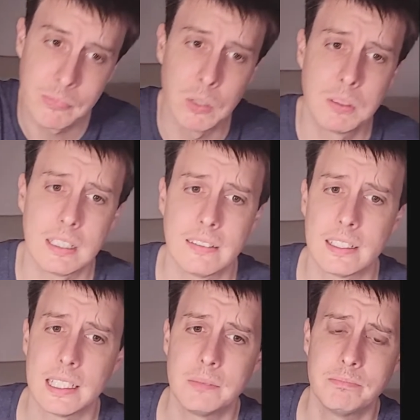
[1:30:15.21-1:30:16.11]

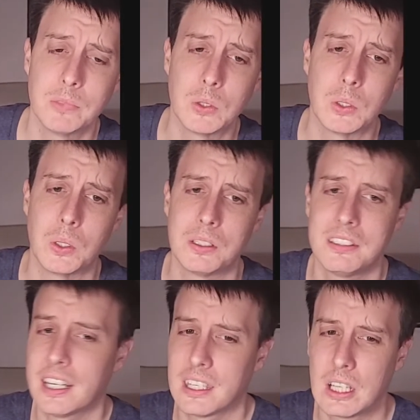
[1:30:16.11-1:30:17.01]
UTC, or
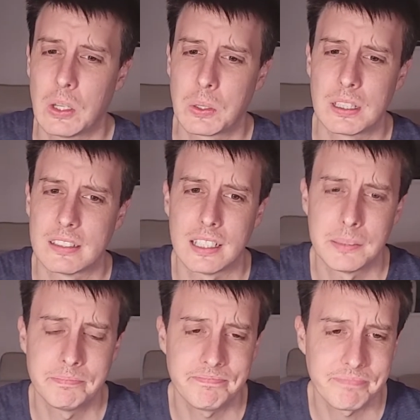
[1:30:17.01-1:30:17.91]
check your local
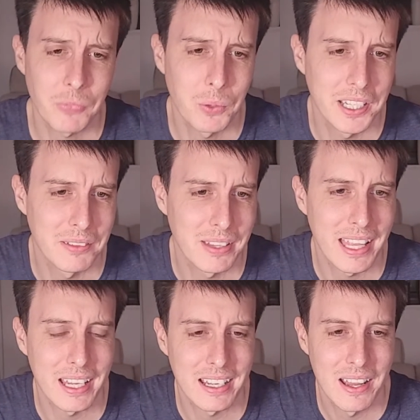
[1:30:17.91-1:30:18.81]
time, whenever
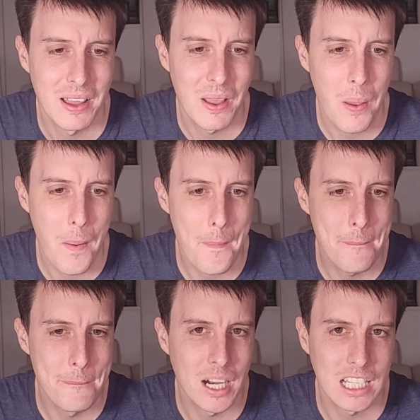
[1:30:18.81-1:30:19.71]
that
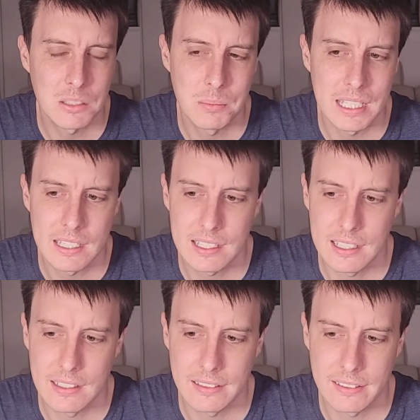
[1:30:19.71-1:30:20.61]
might be.
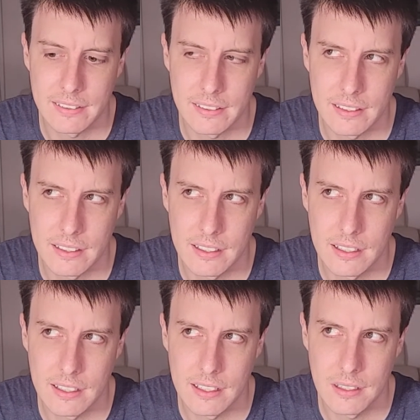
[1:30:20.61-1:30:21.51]
It's
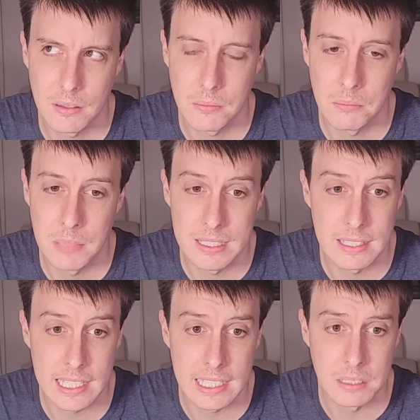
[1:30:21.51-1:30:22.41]

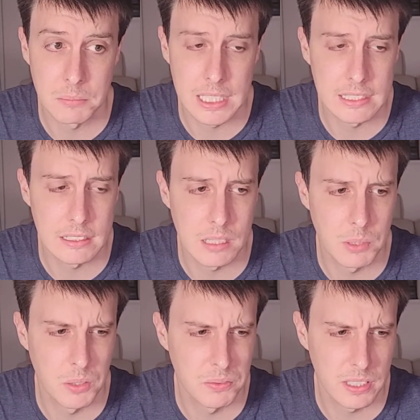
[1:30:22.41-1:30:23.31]
midday at my
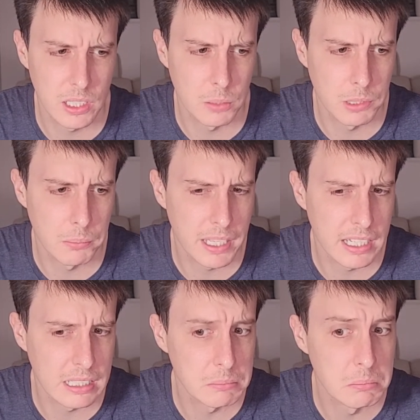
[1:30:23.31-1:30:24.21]
time. Hopefully, I'll be
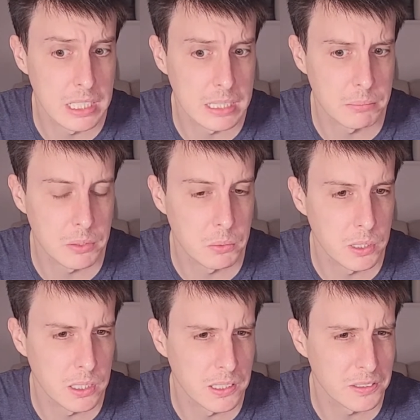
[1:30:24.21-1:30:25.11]
better. Might be
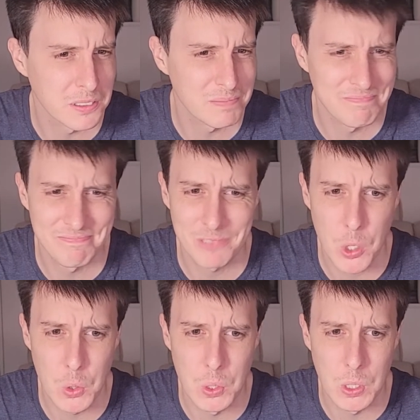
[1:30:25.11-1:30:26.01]
worse.
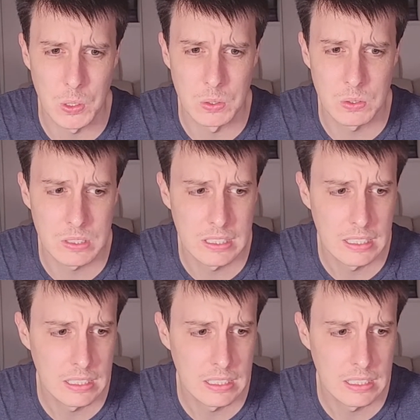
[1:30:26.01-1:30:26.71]
who knows?